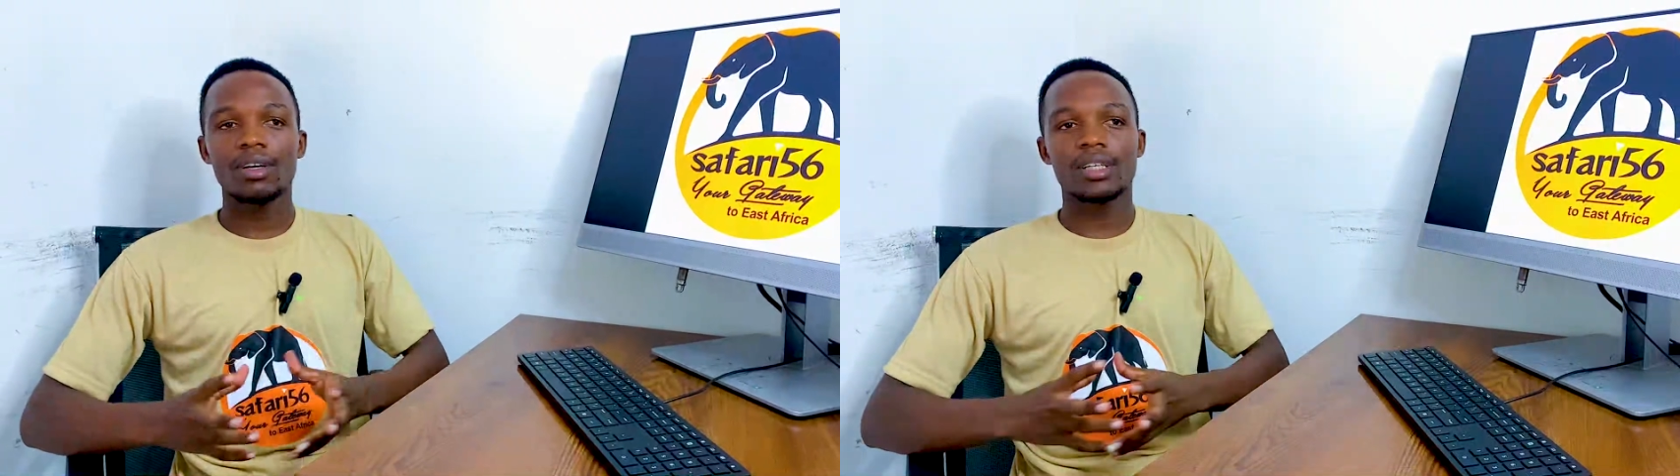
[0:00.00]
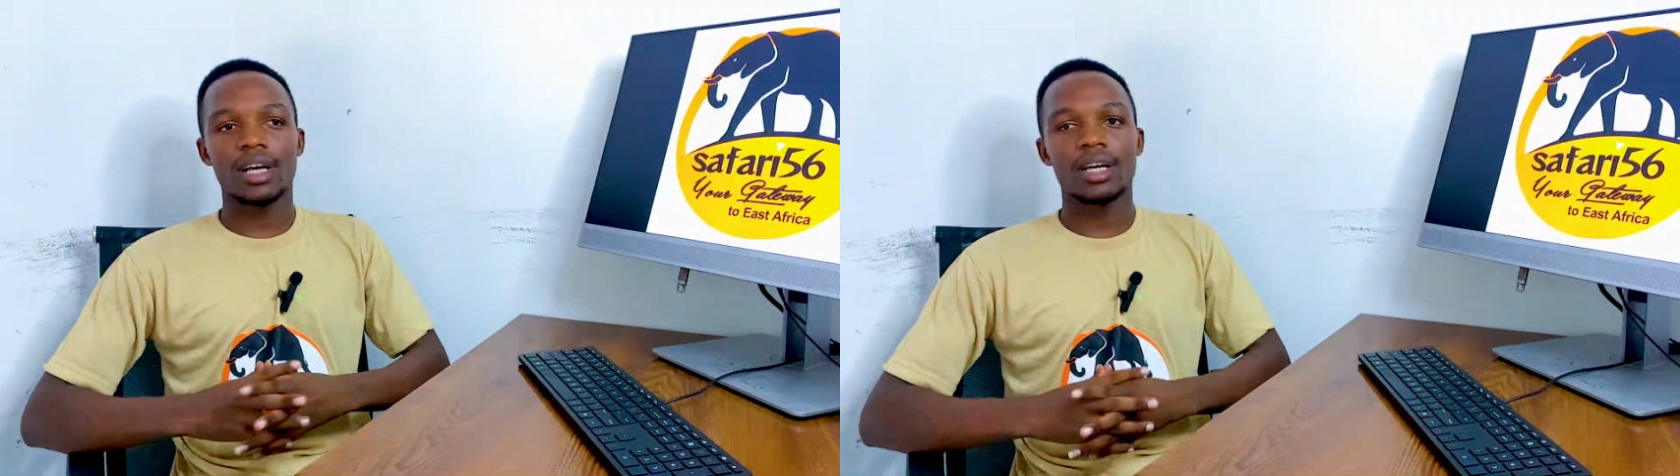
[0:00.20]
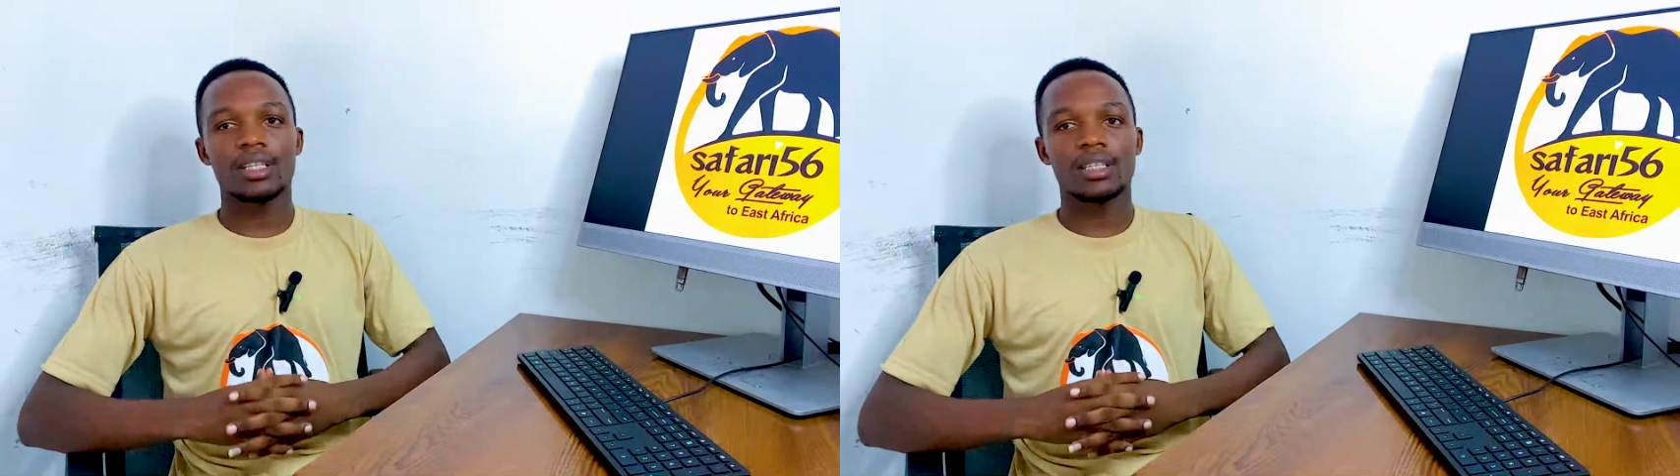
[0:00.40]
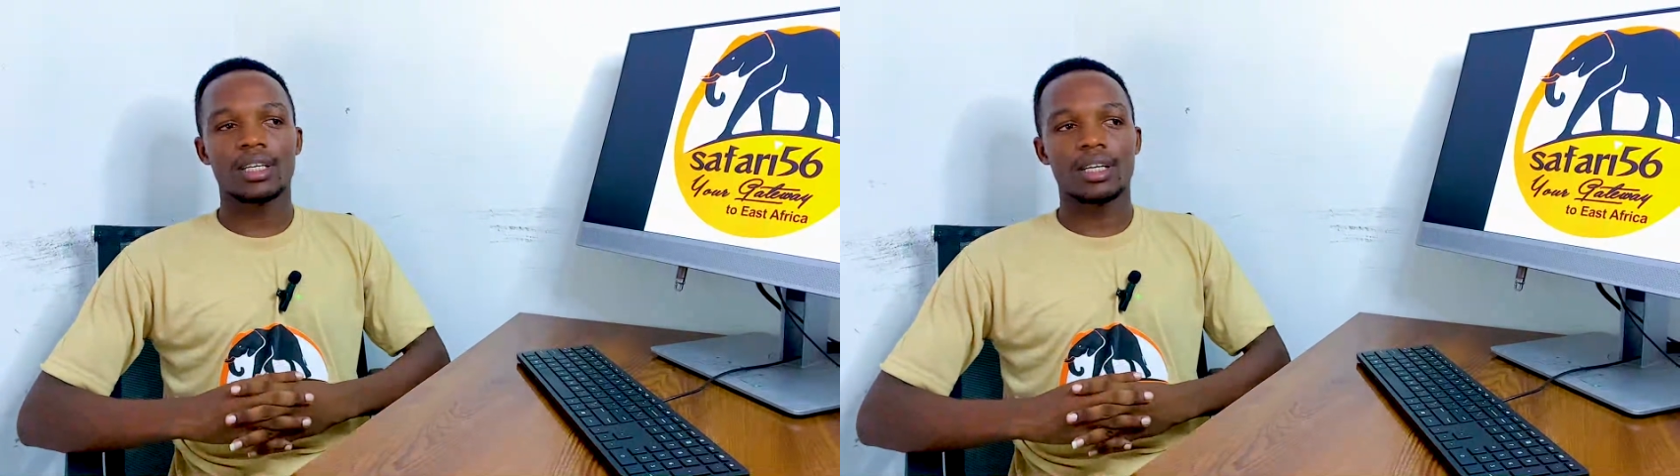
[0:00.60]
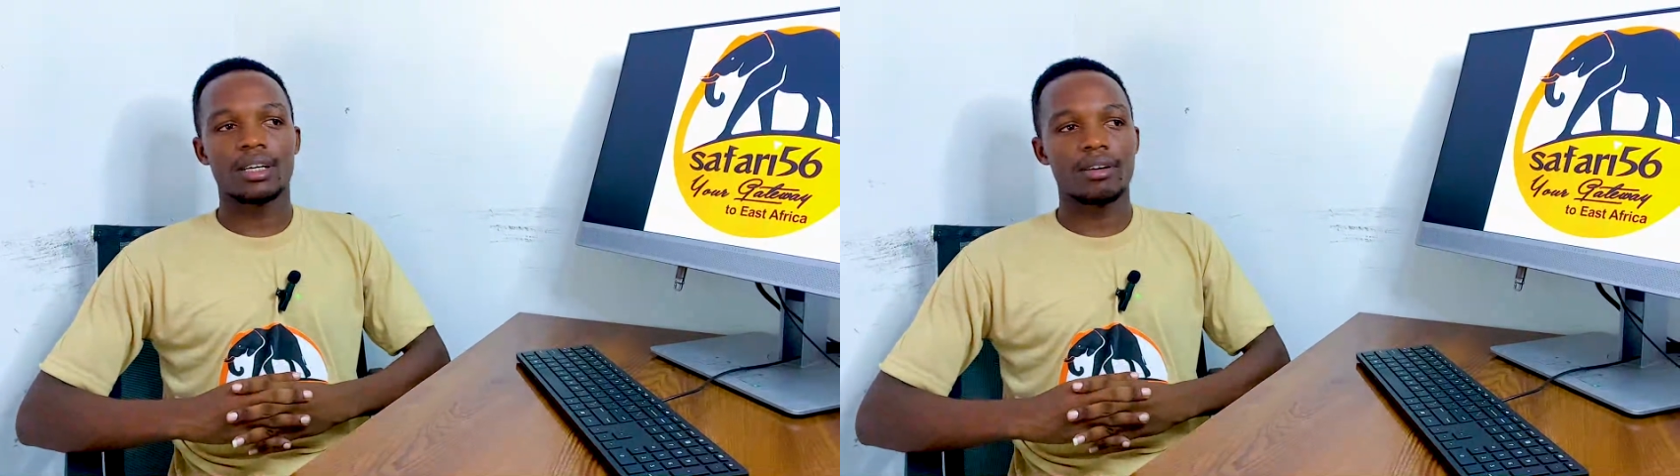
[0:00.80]
Okay,
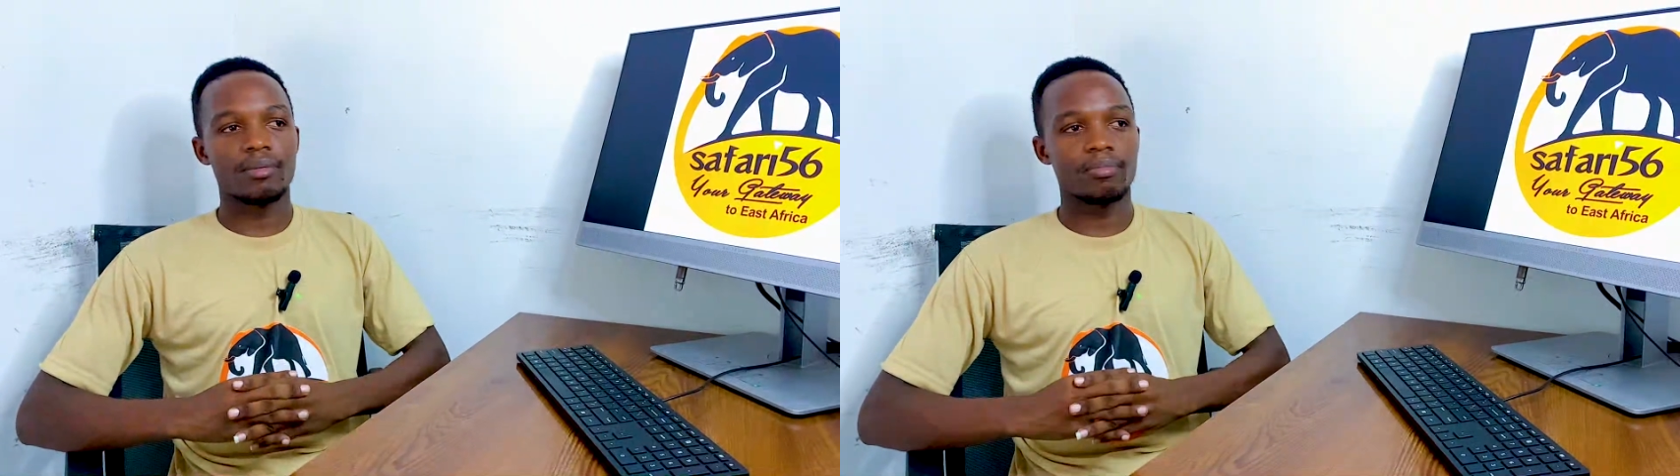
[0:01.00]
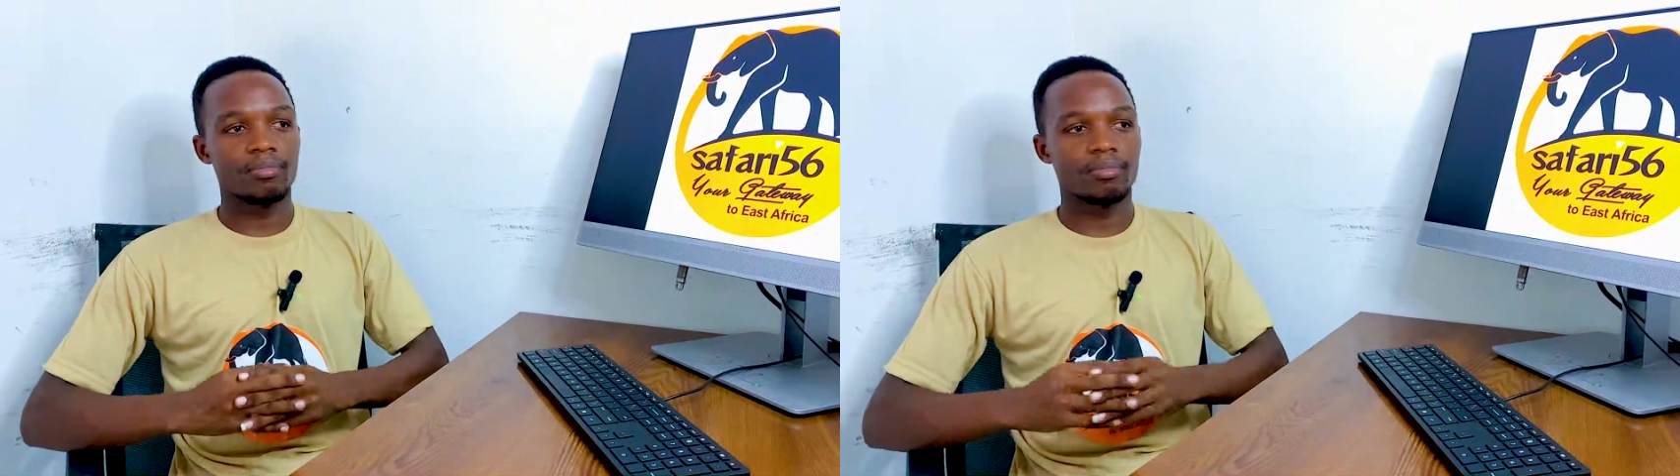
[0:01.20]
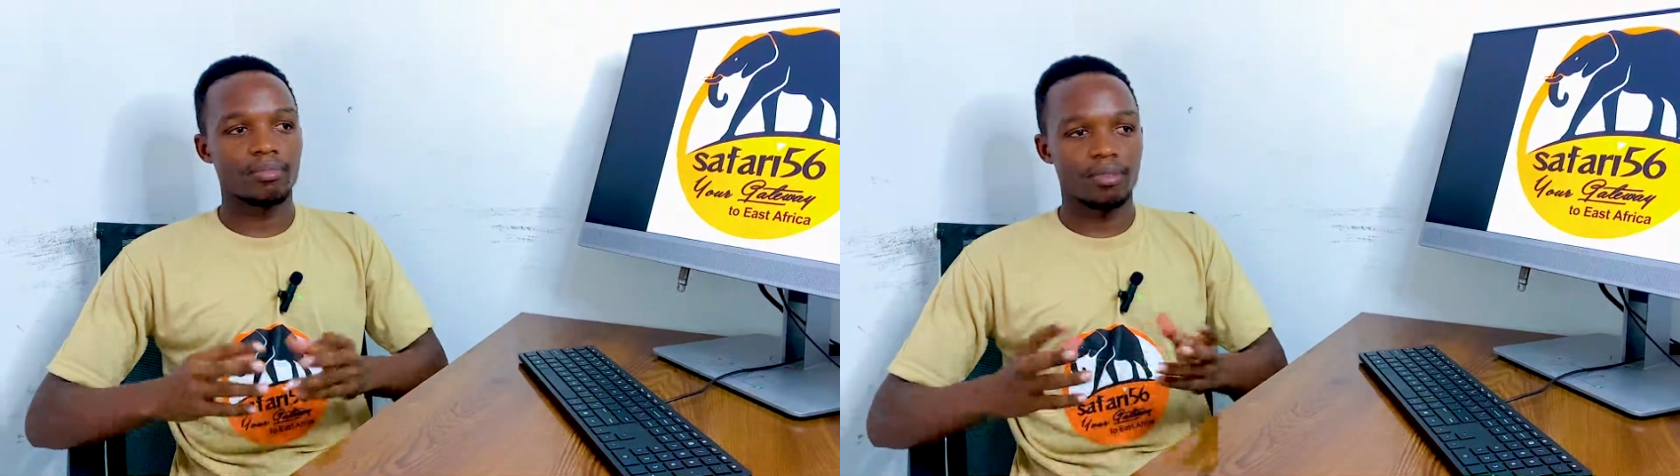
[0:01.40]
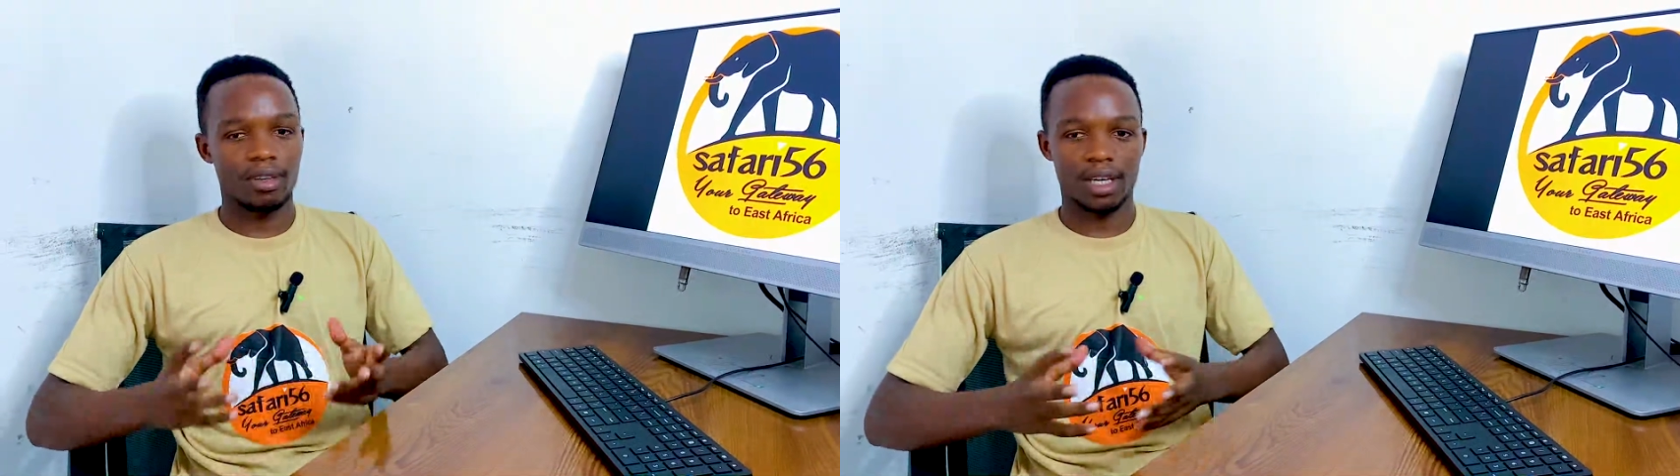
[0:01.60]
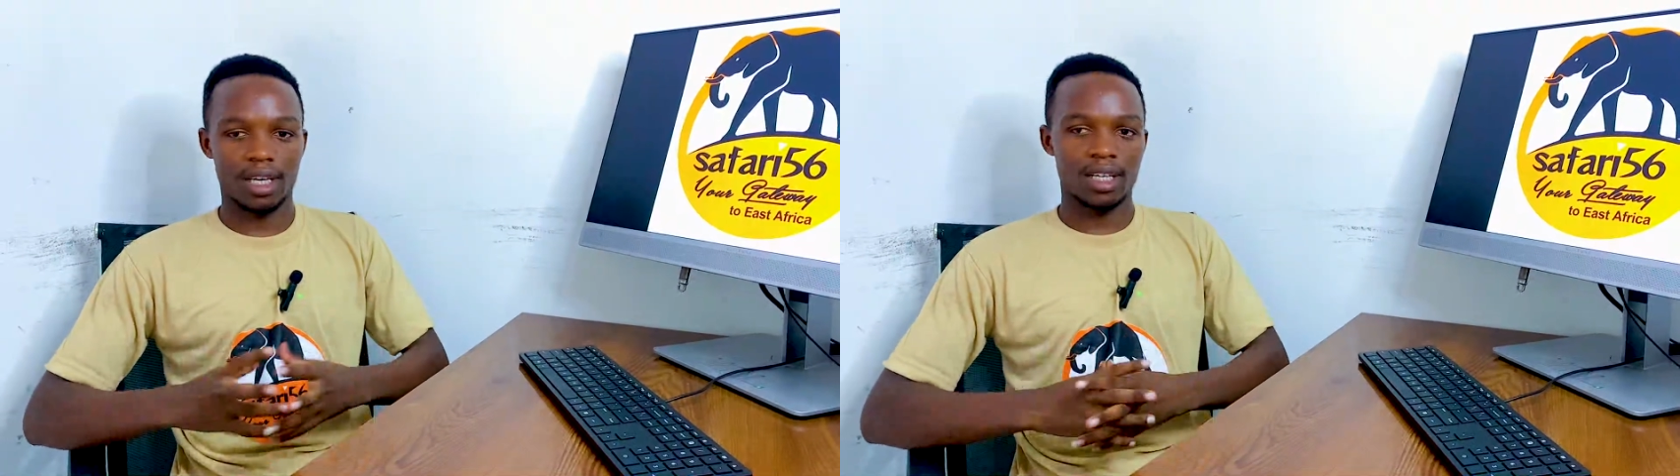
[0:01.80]

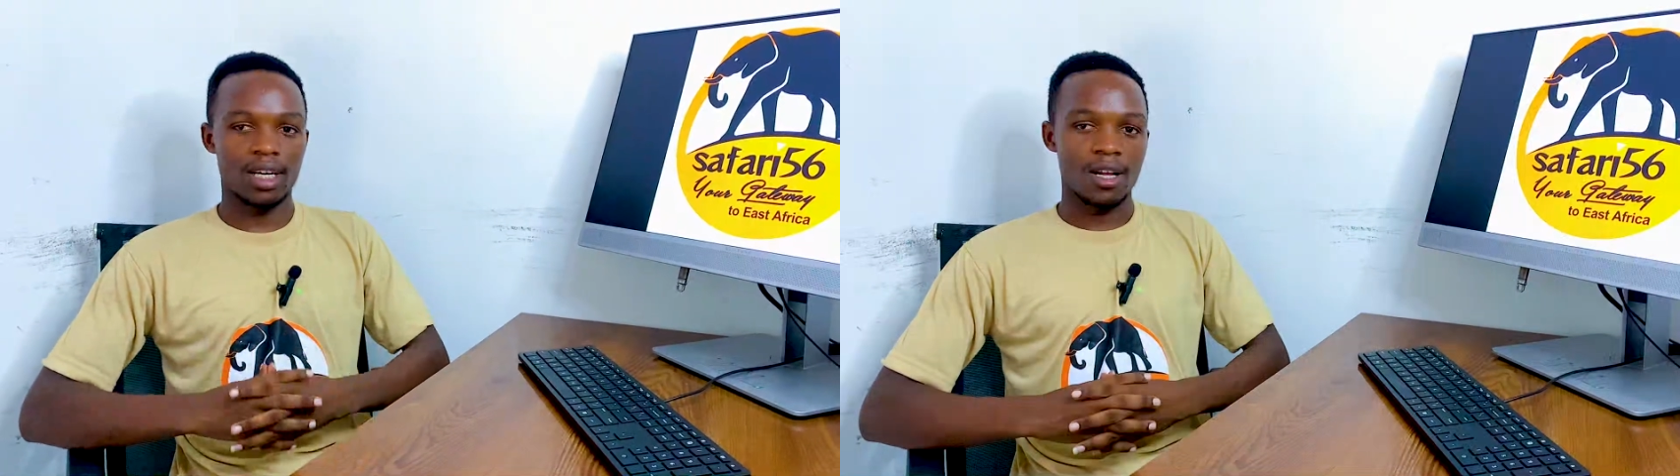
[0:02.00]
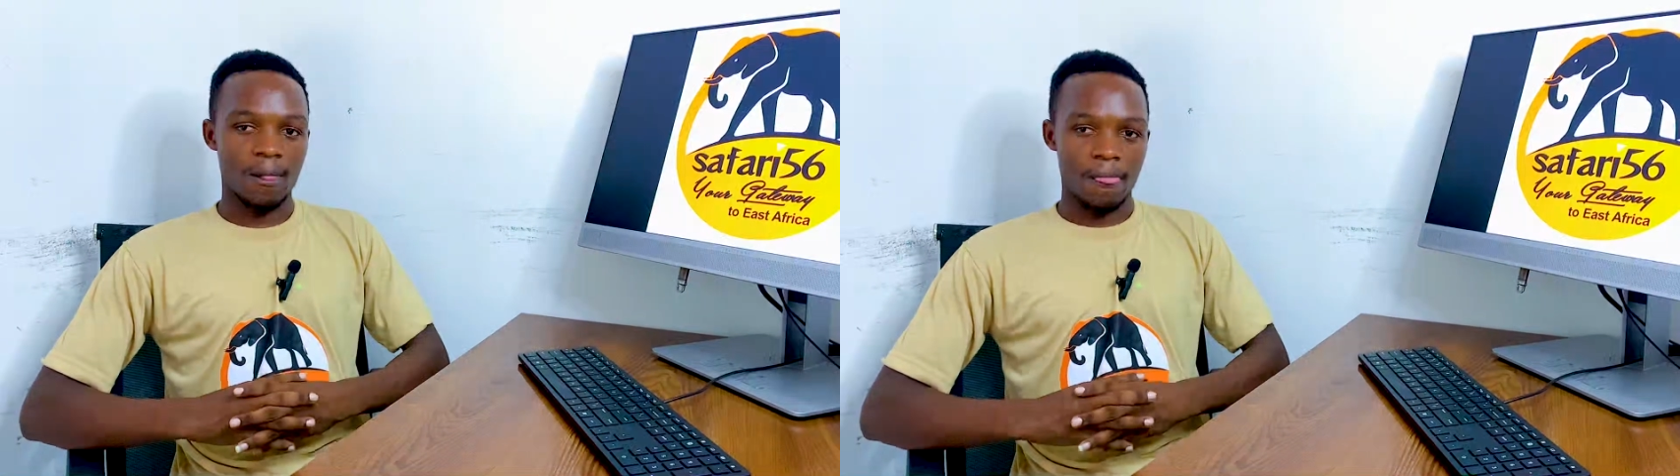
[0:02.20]
okay.